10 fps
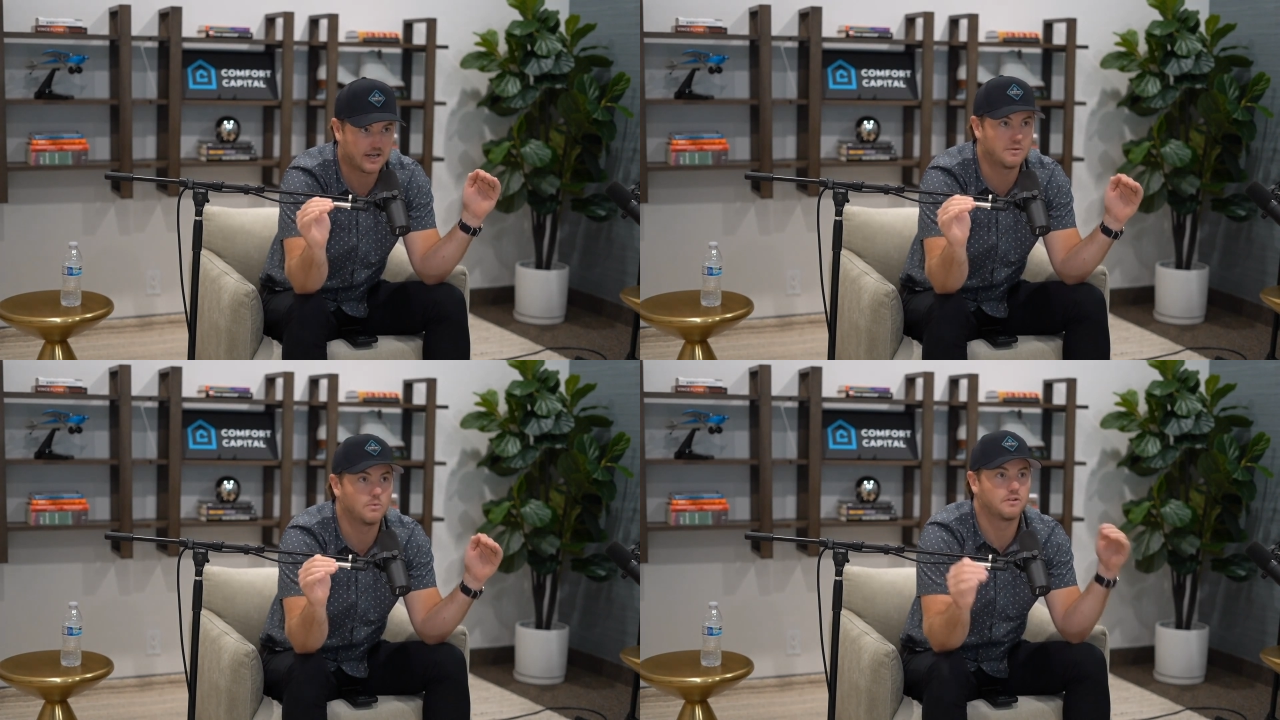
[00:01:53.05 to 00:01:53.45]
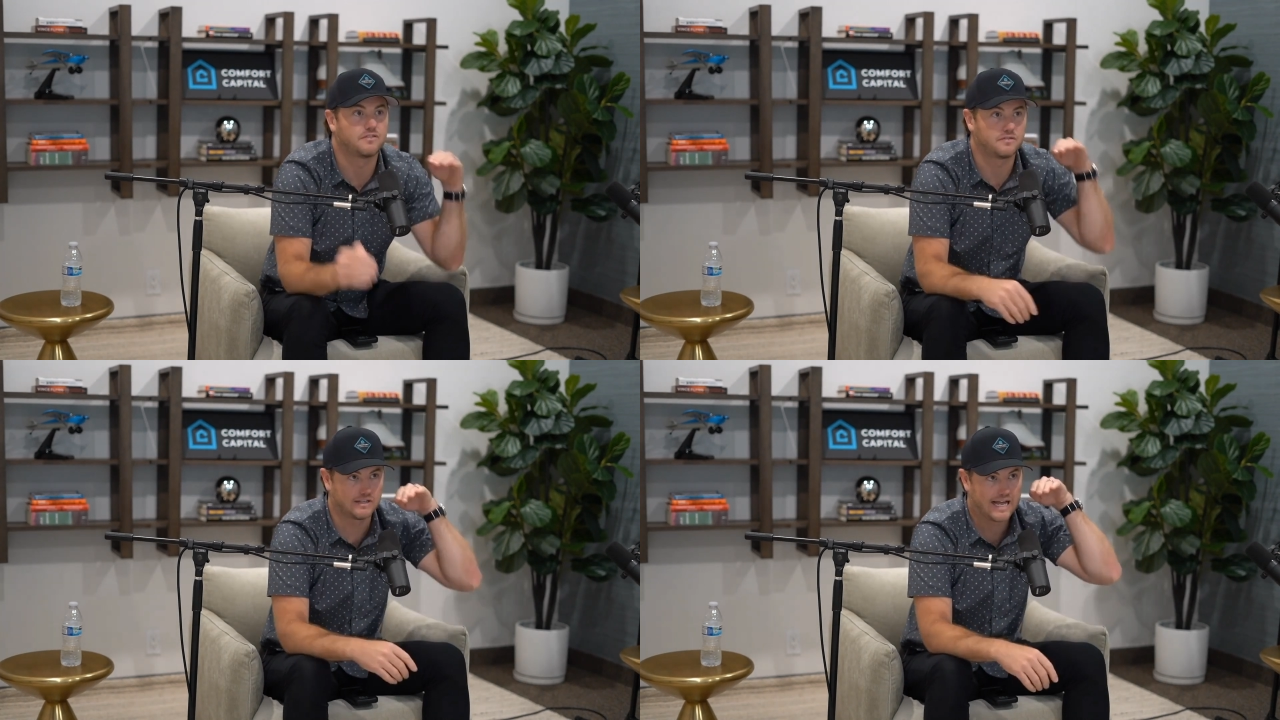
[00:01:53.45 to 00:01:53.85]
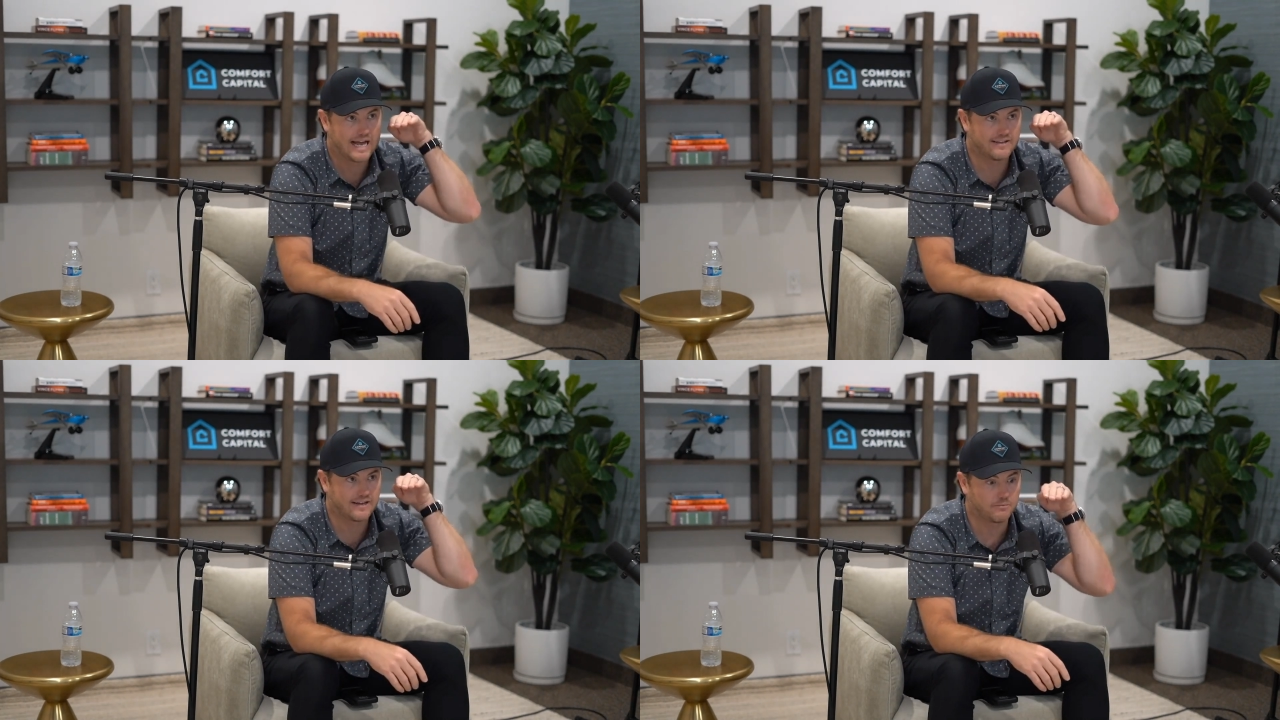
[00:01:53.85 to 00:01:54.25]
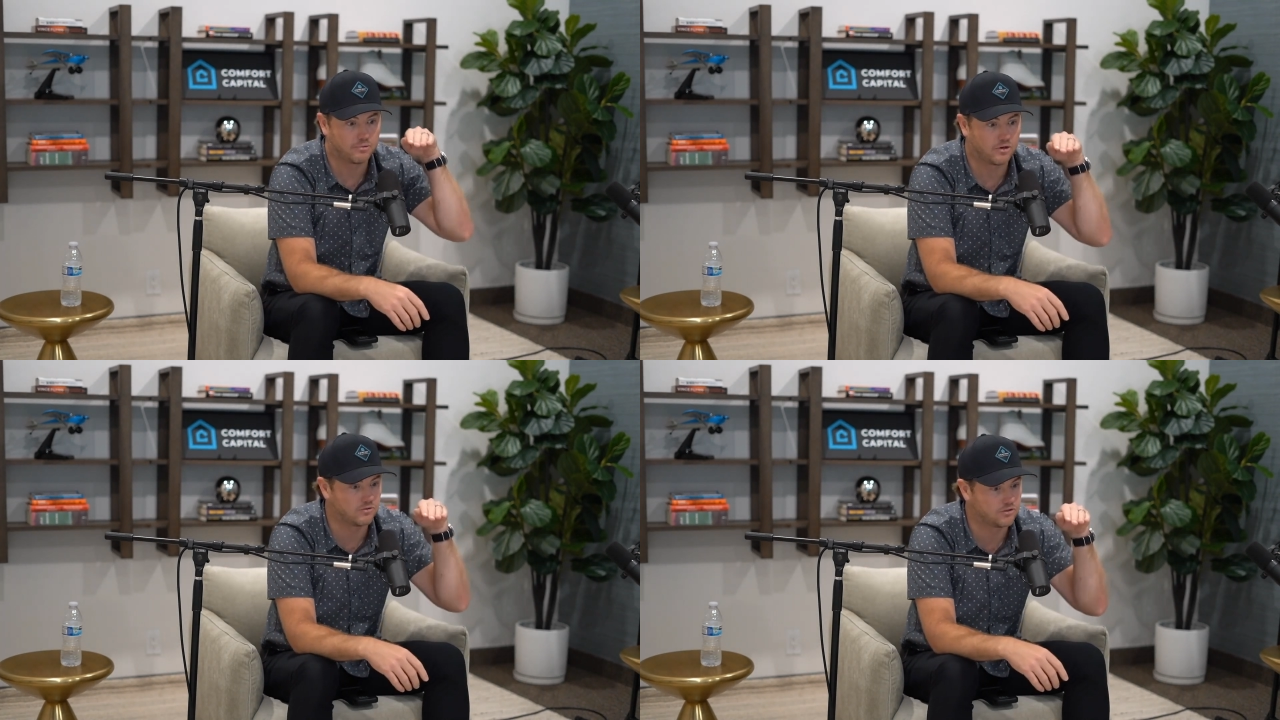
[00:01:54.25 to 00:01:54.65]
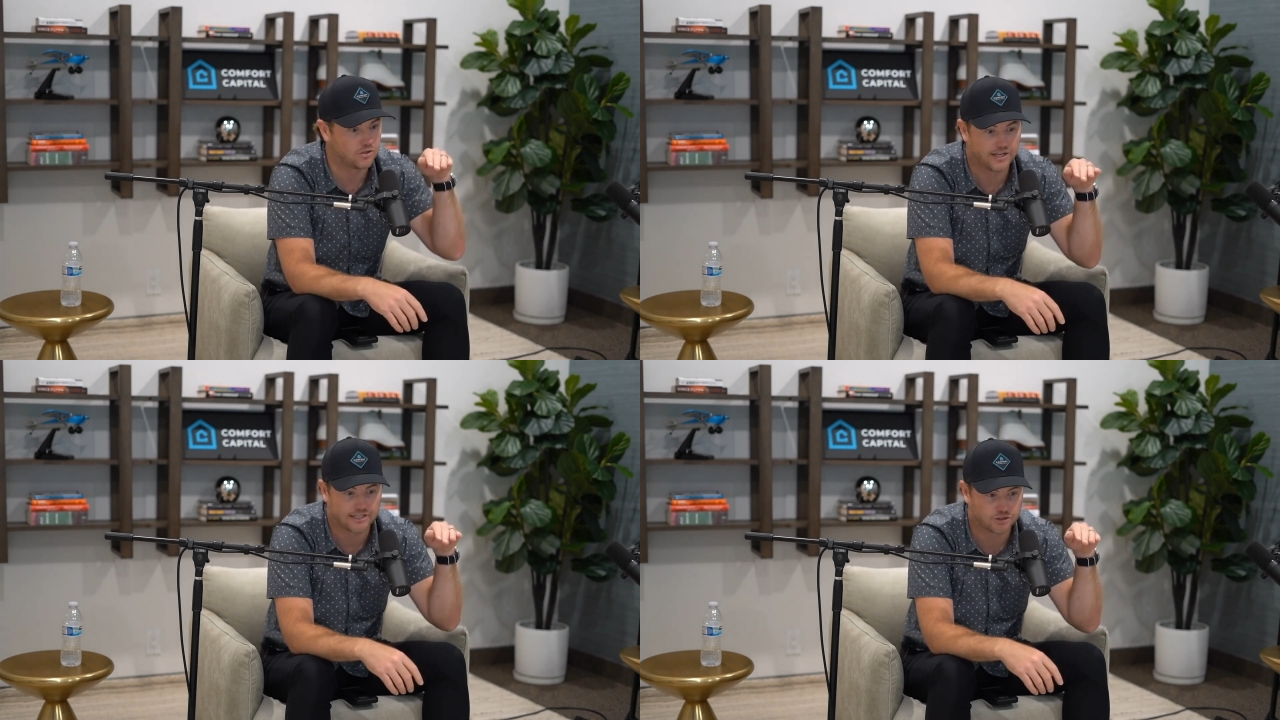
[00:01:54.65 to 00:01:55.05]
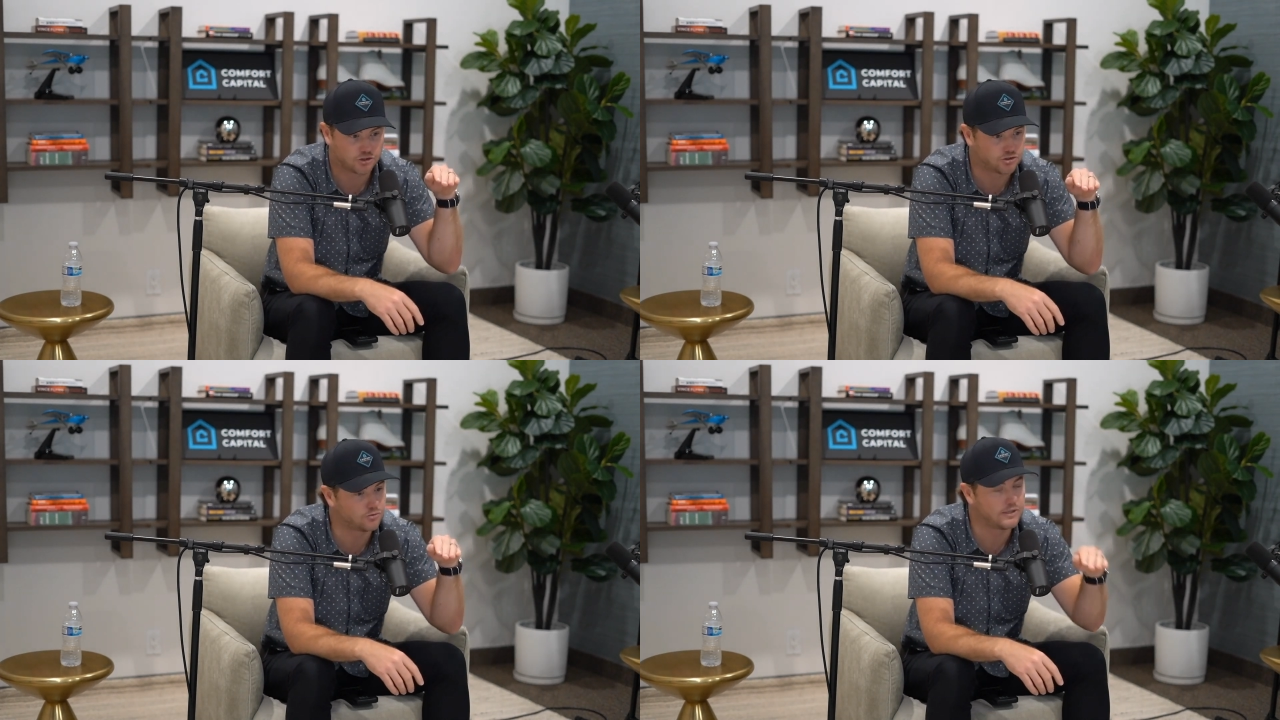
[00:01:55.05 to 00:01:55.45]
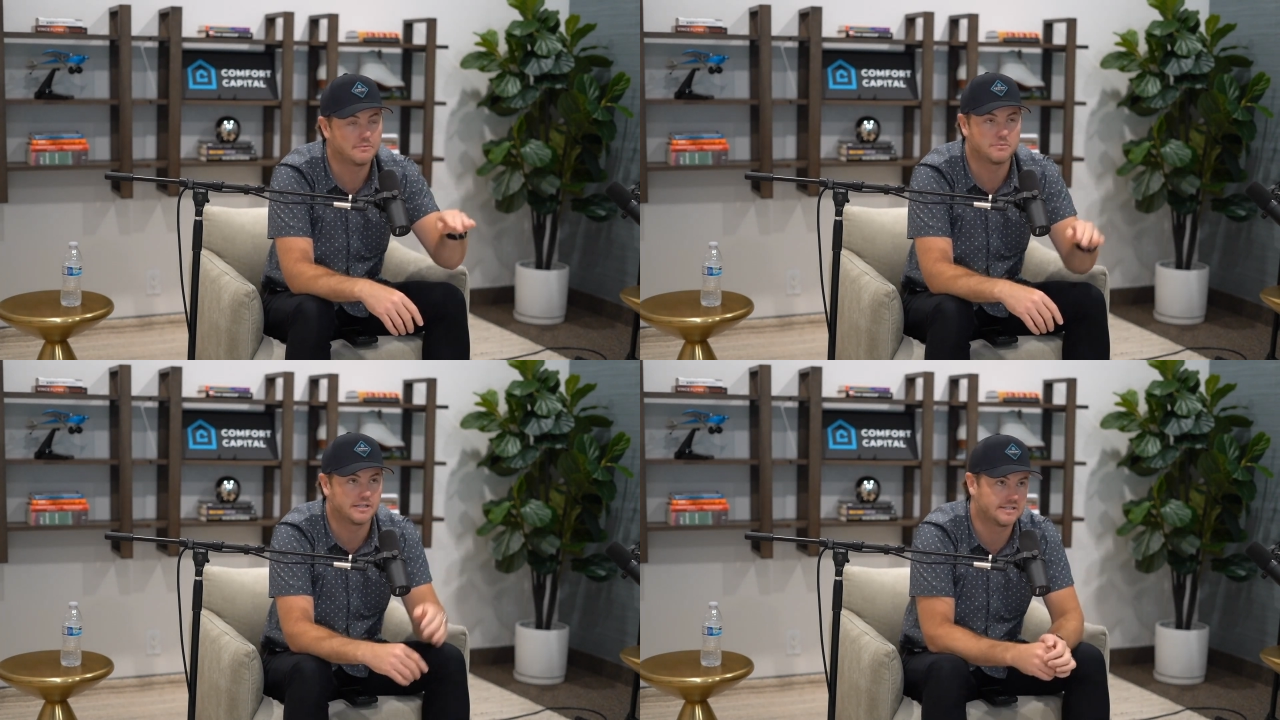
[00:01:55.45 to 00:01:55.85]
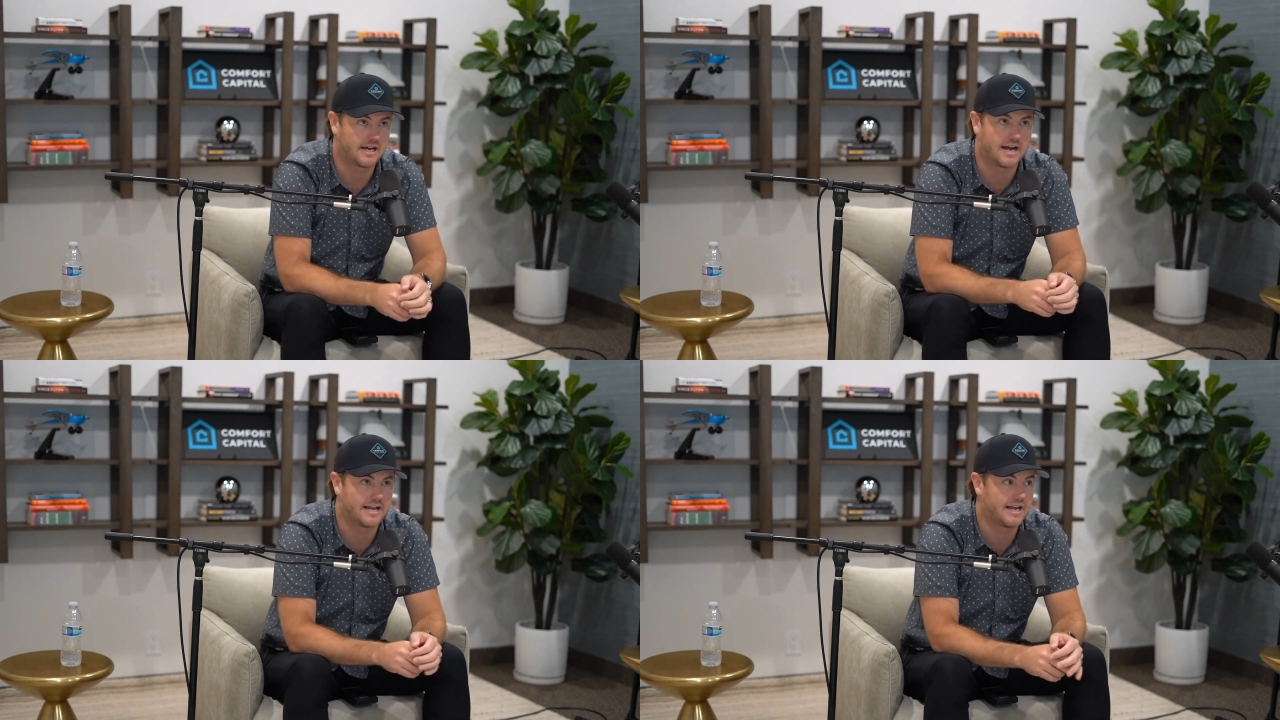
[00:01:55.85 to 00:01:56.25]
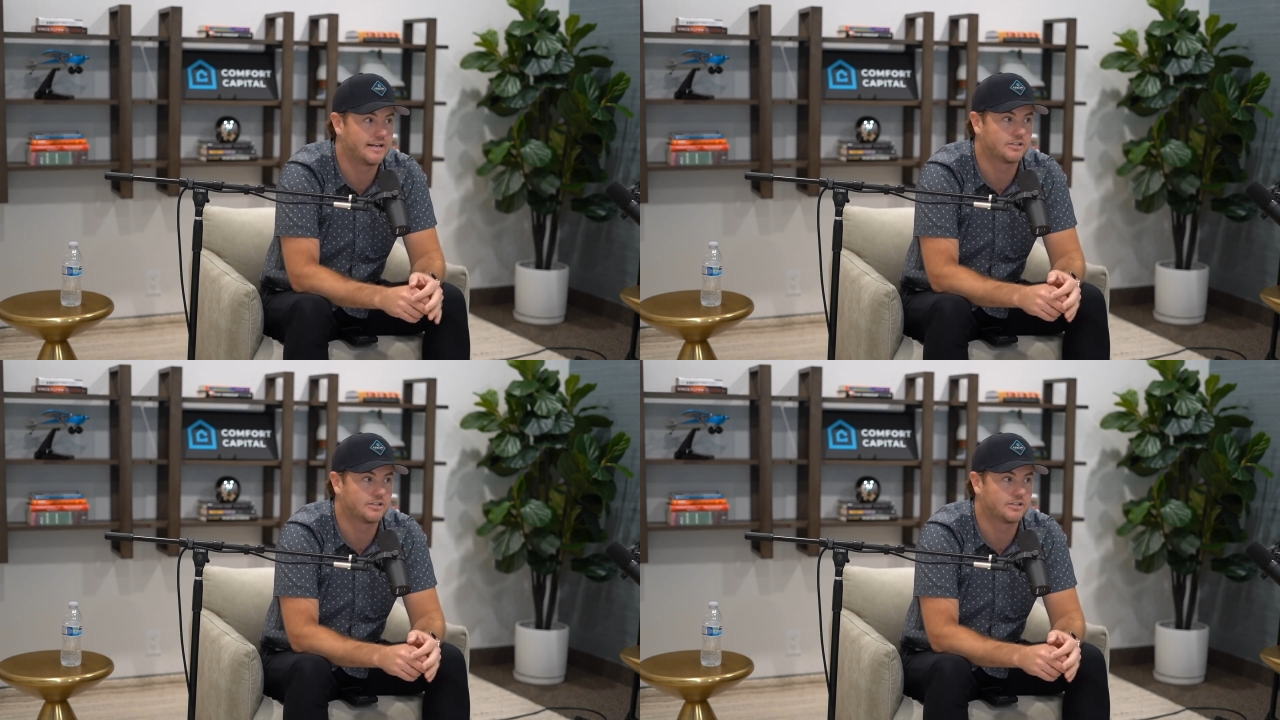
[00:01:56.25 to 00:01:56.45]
it will fly that approach extremely tight and